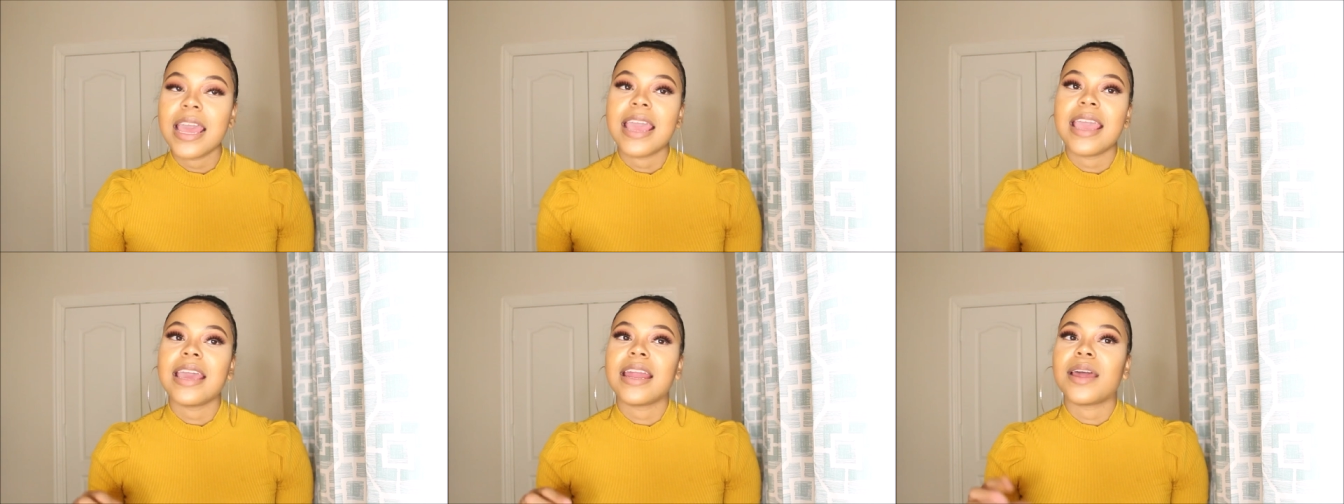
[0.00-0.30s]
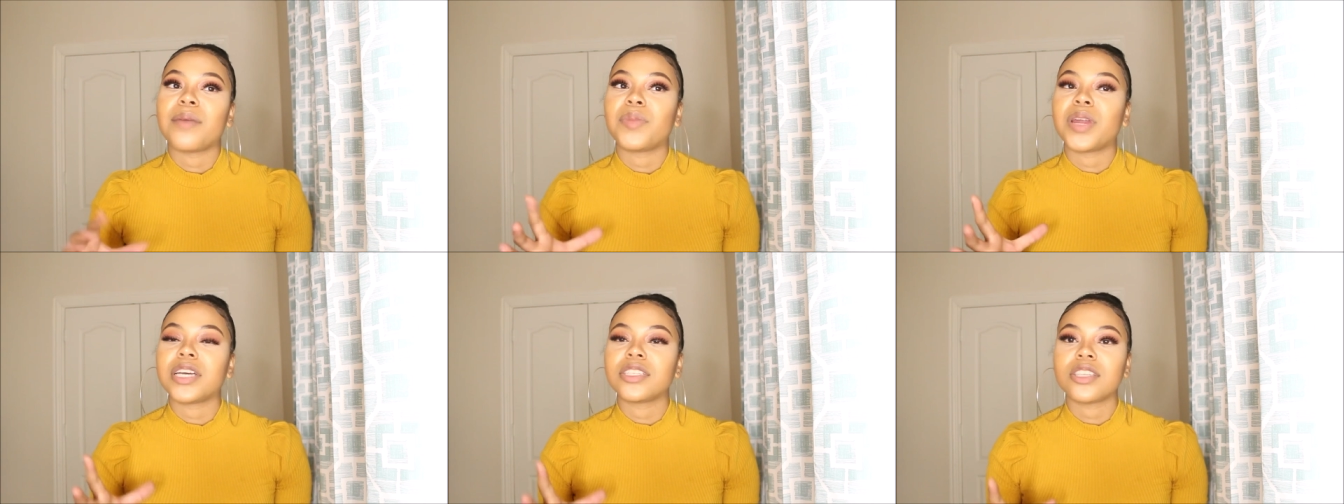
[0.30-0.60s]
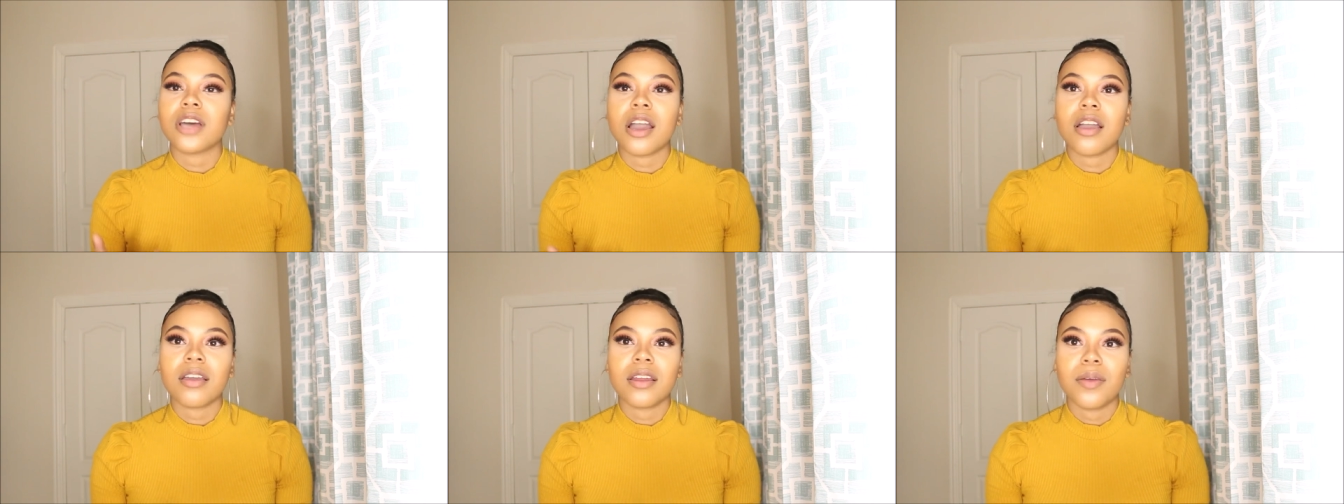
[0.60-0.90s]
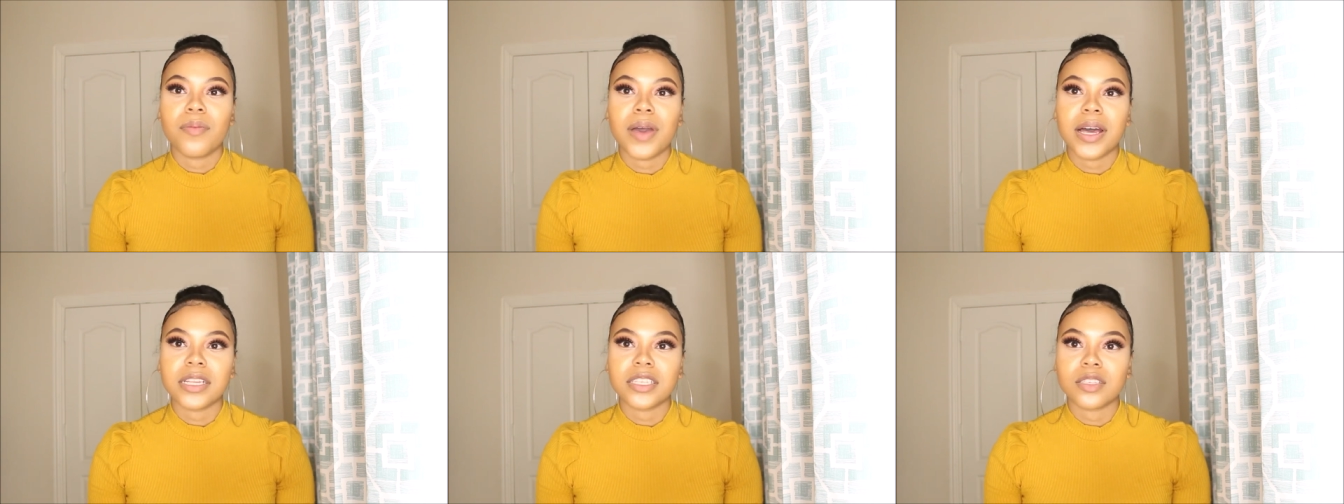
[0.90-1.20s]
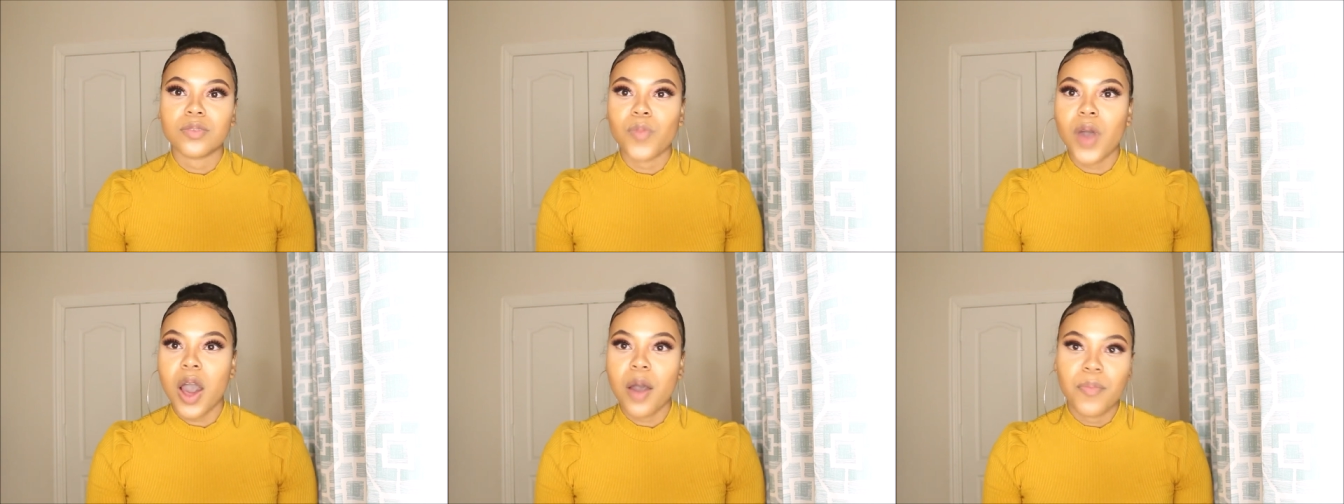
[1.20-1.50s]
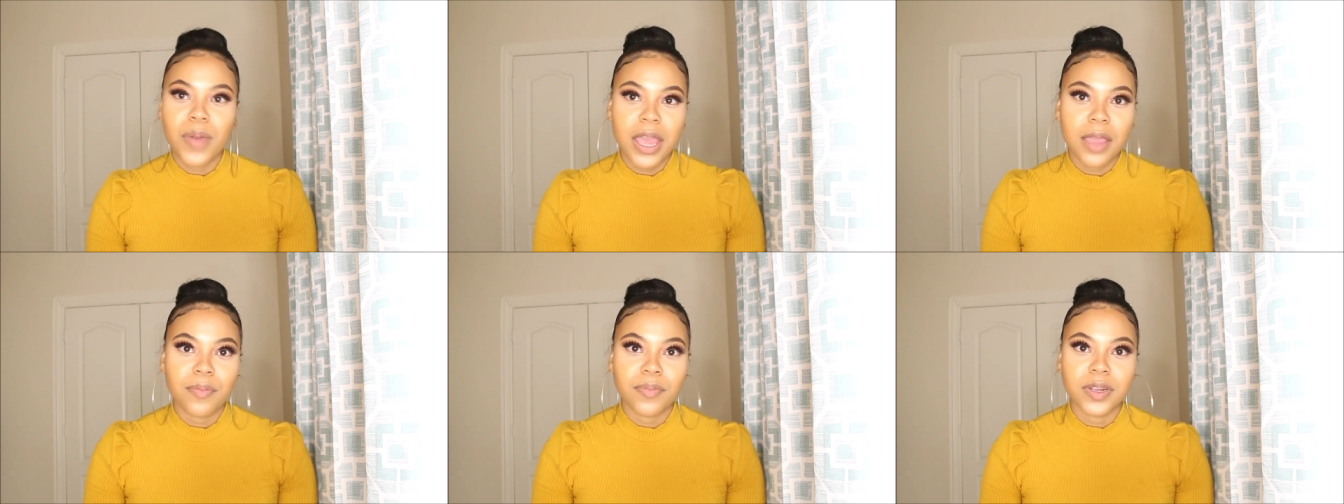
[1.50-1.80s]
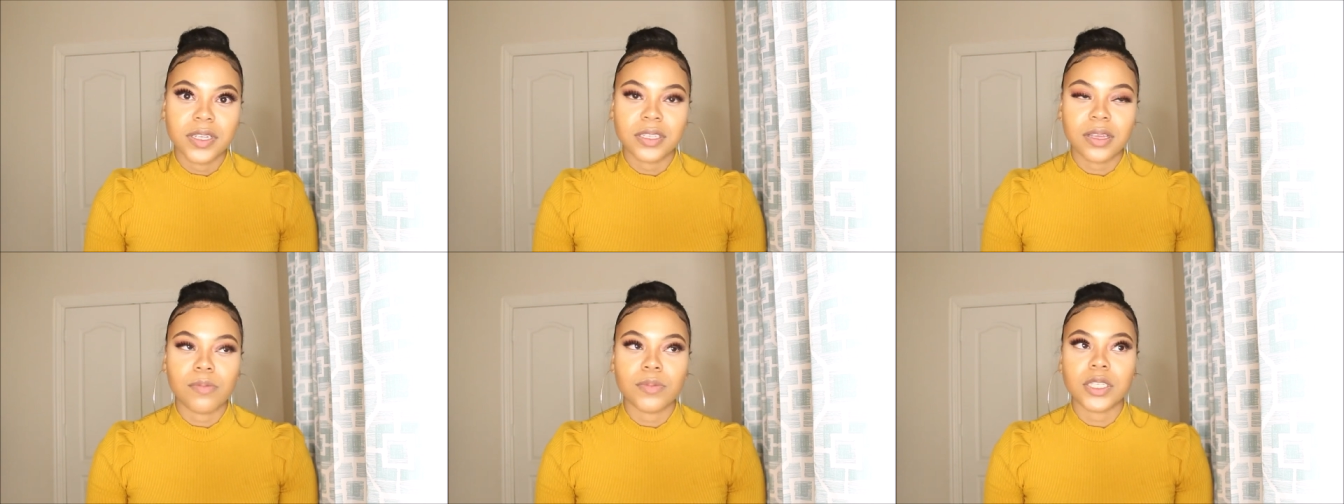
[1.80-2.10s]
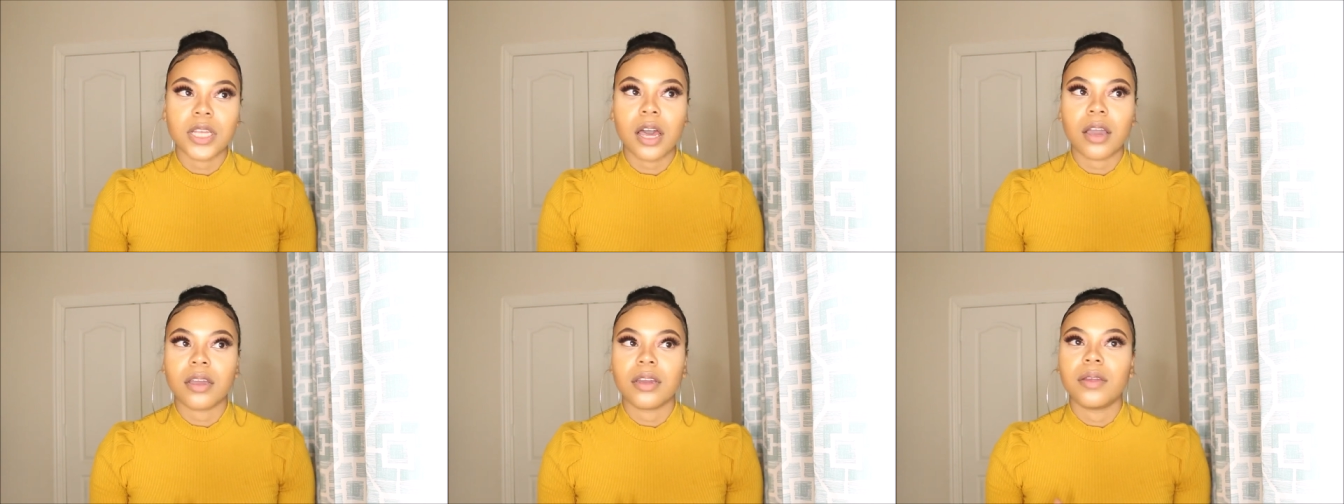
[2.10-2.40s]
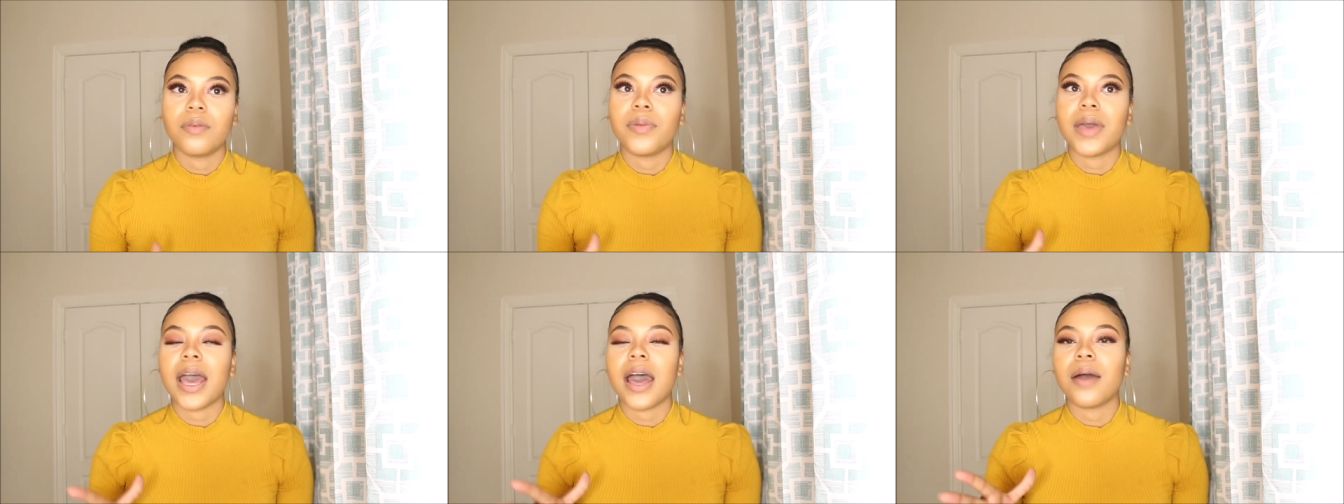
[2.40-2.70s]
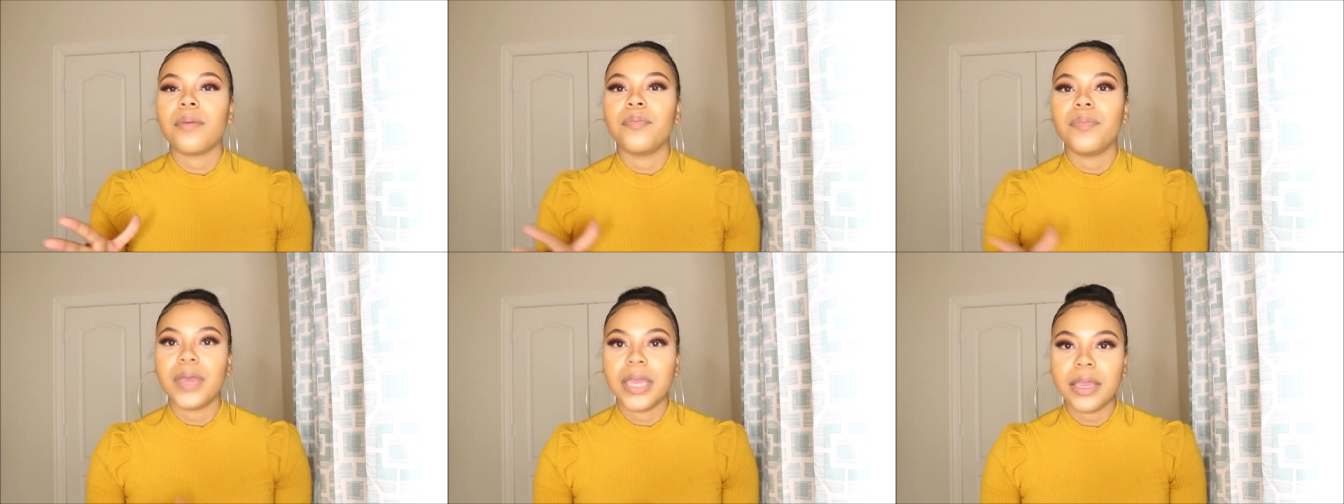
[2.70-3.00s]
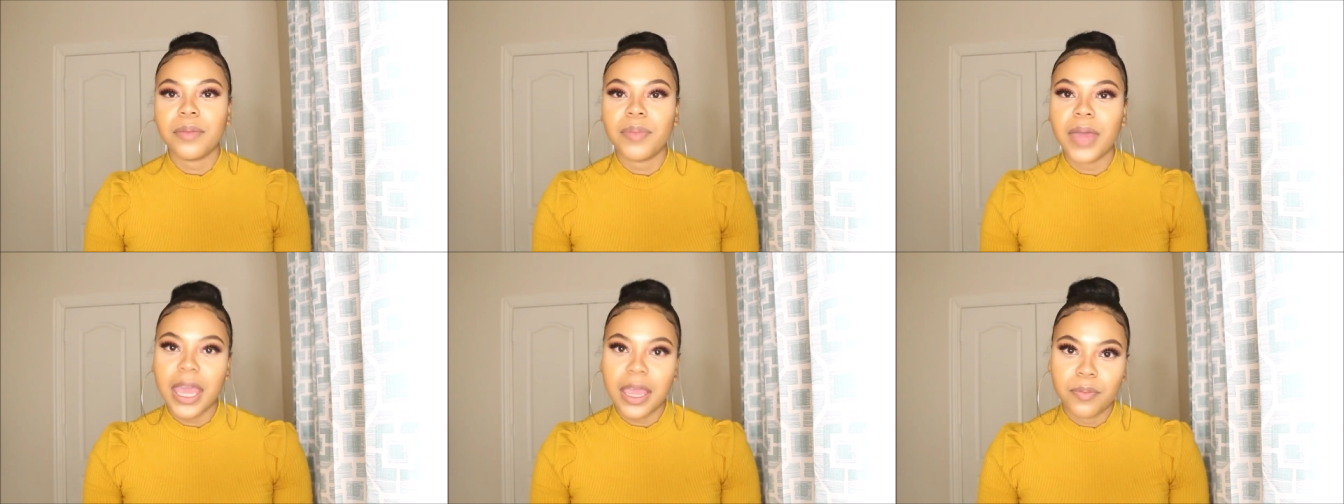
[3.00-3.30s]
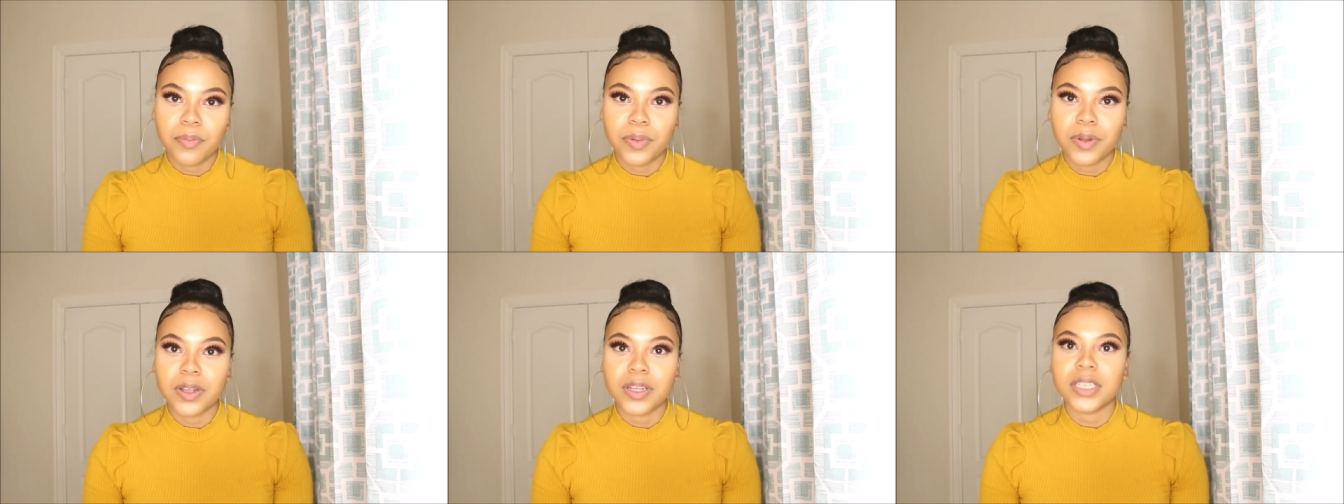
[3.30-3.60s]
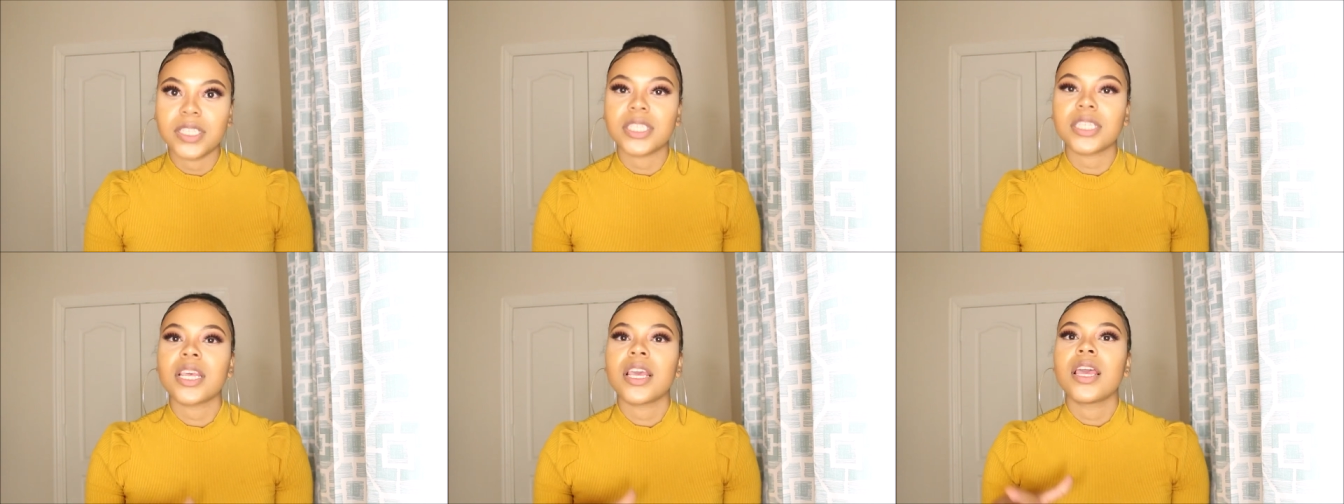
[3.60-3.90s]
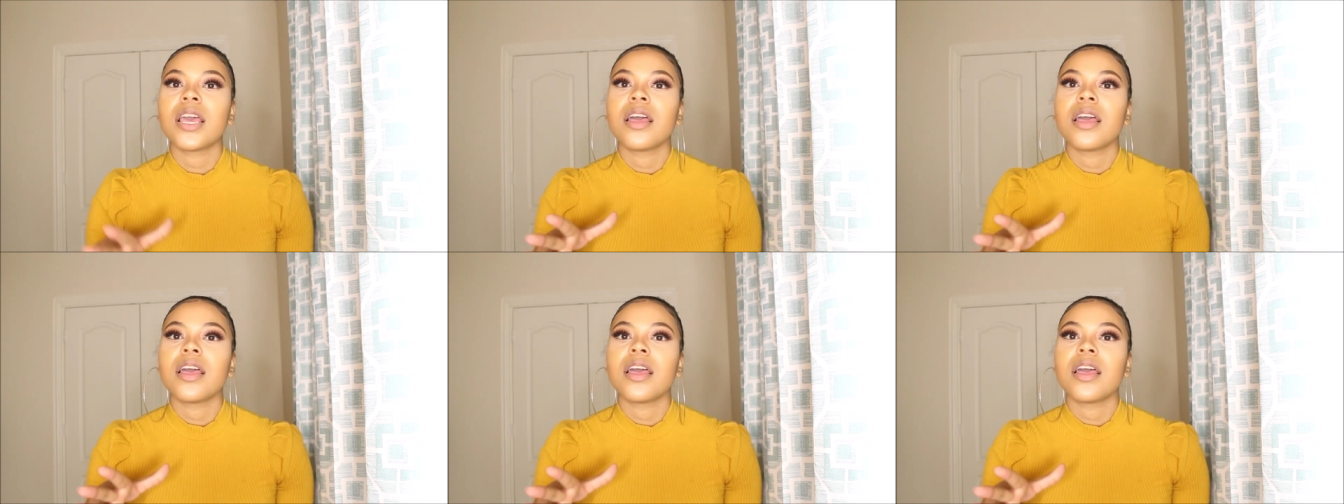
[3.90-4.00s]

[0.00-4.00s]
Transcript: and I'm not talking about small papers, I'm talking about big papers,